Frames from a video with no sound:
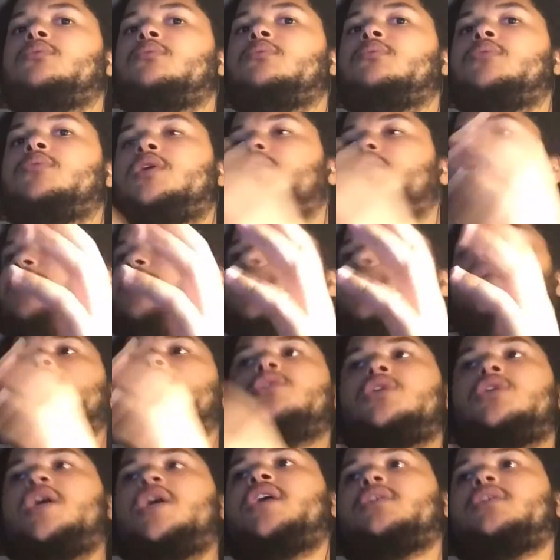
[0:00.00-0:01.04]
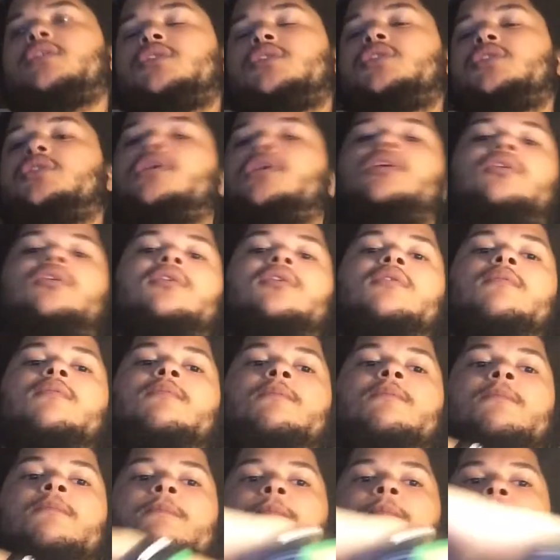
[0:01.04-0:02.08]
We don't need to chant the shit.
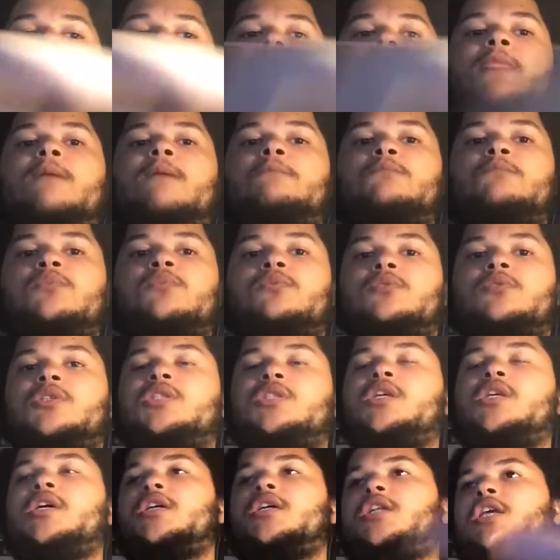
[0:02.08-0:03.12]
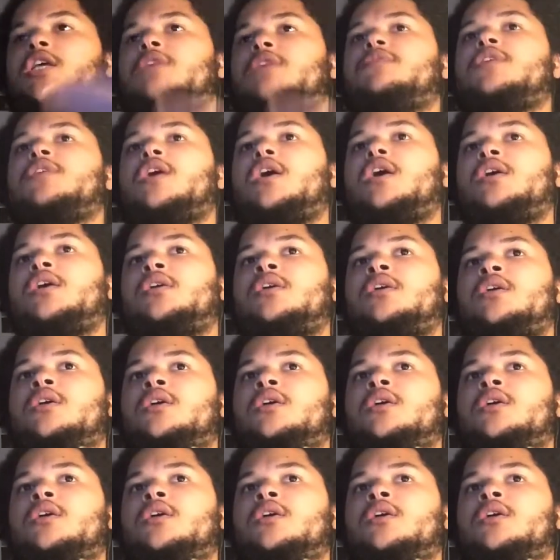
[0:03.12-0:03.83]
Just say, "Devon,"